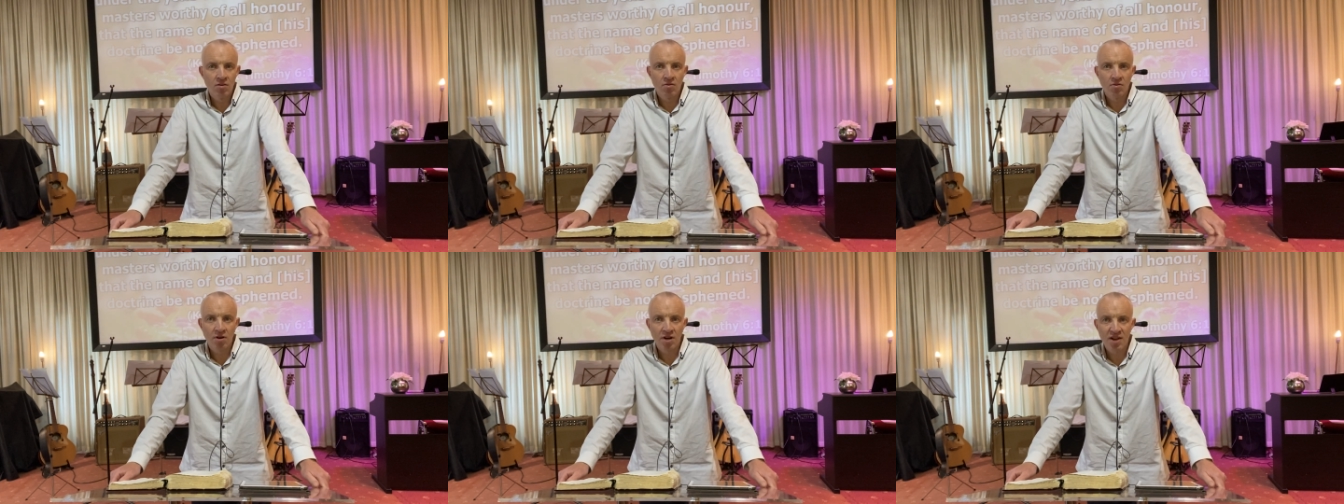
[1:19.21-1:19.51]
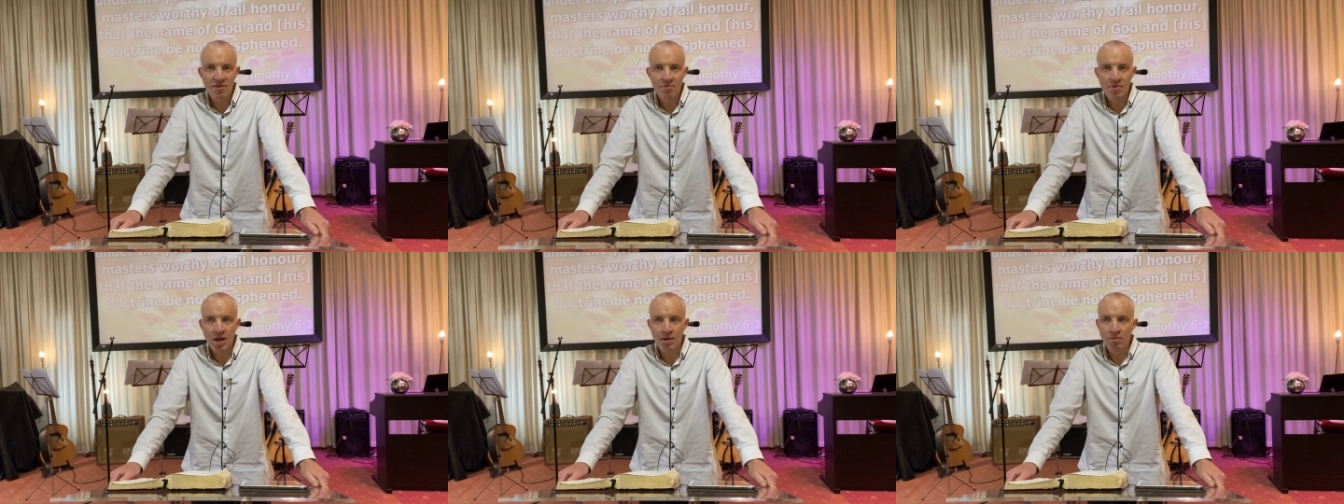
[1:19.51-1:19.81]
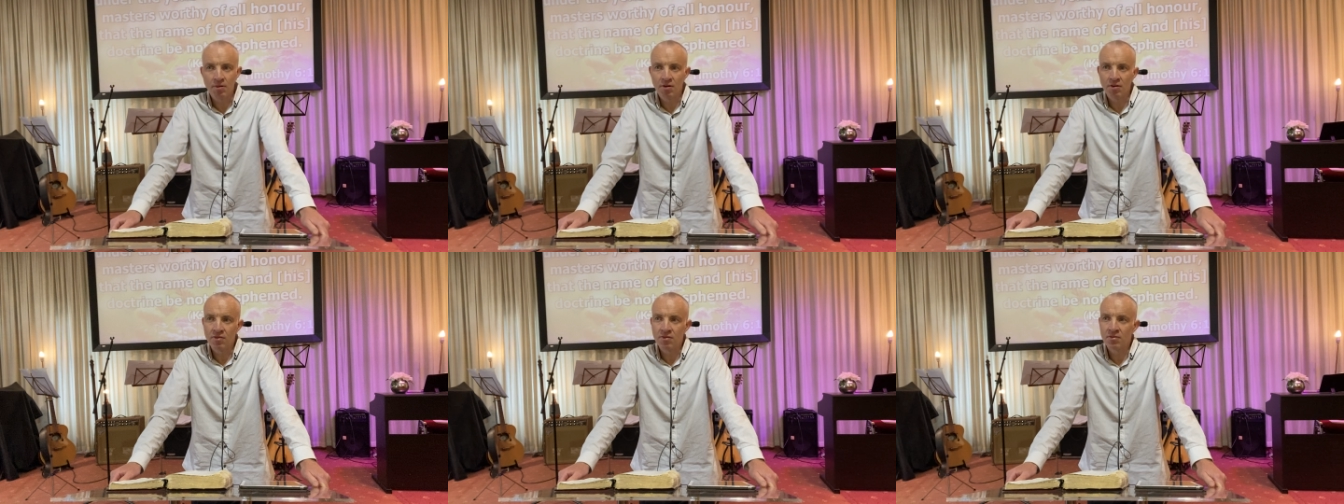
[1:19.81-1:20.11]
relieve
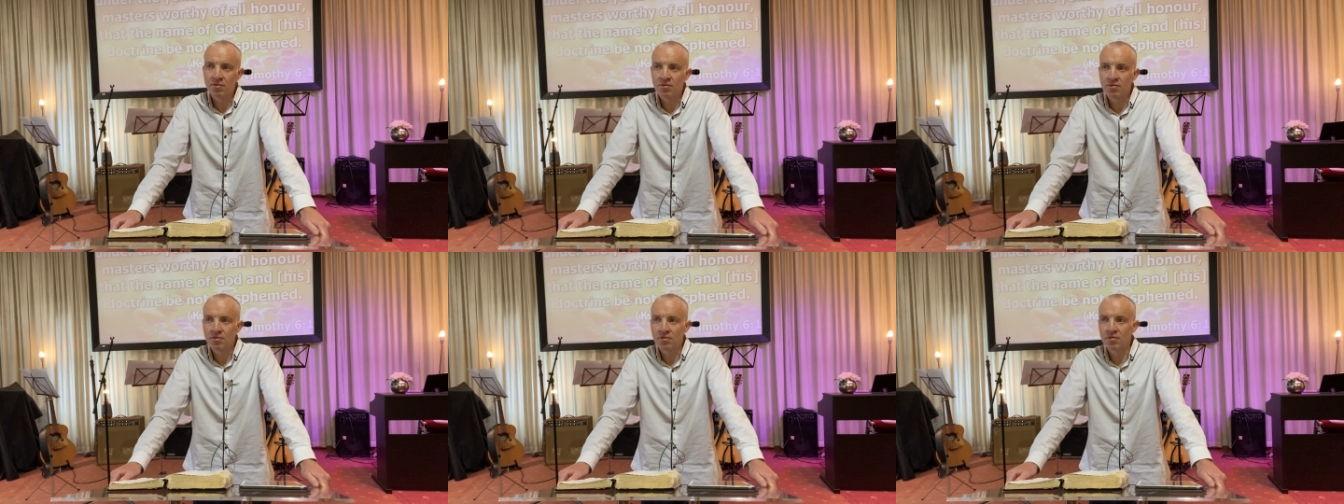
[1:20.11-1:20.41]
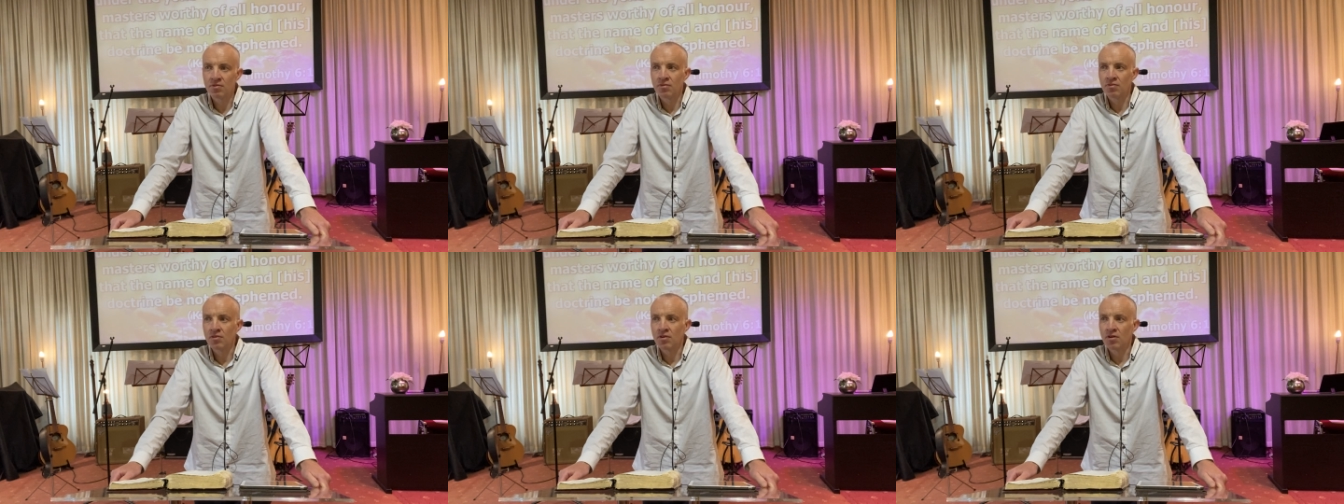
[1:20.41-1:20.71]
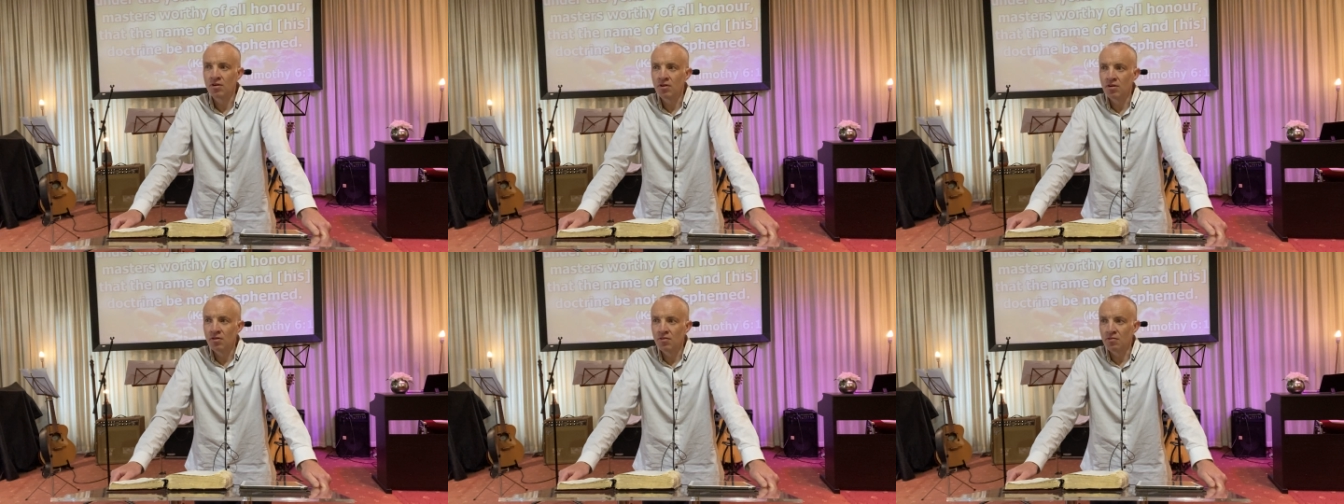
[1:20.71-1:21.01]
people
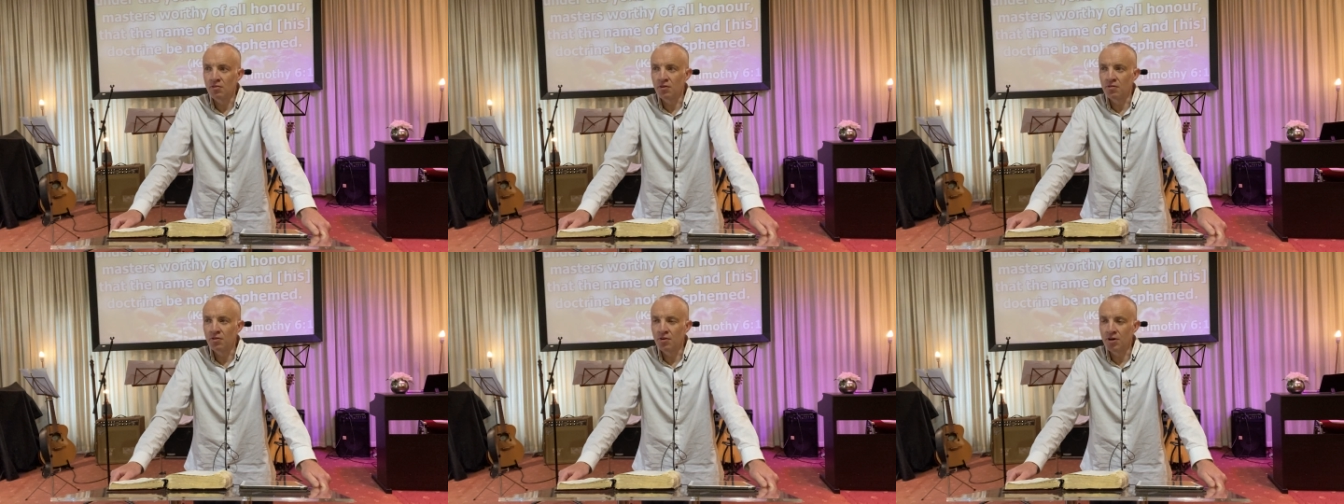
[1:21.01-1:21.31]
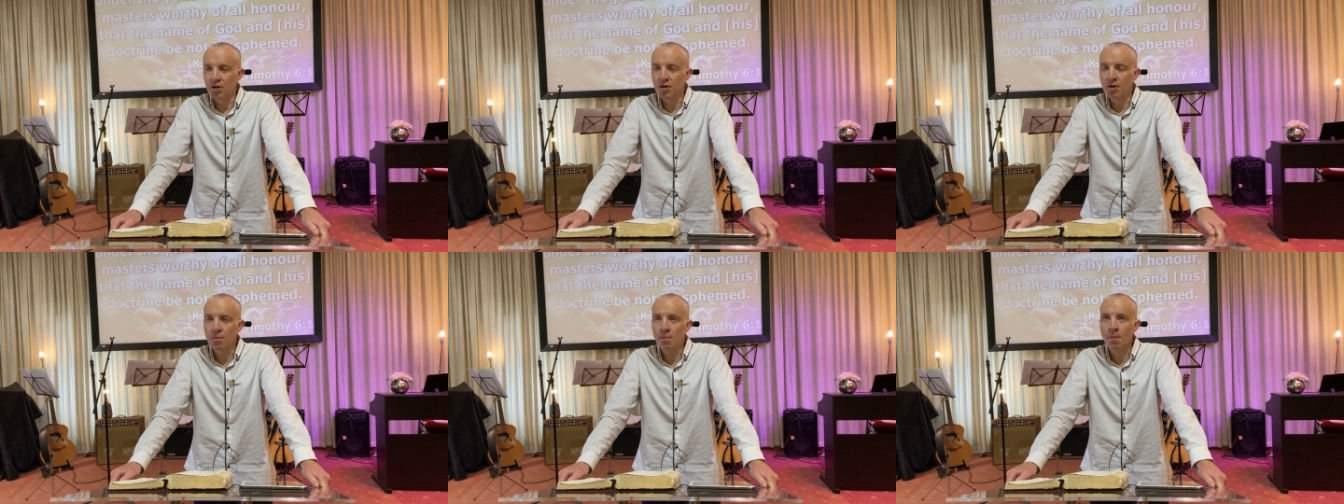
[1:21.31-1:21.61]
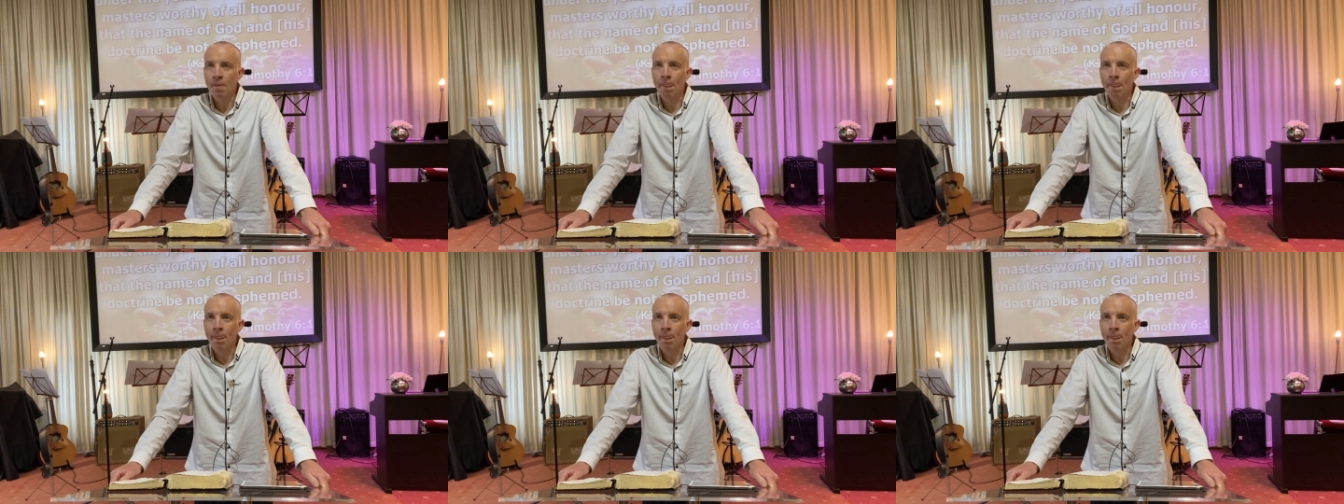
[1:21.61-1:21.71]
for food.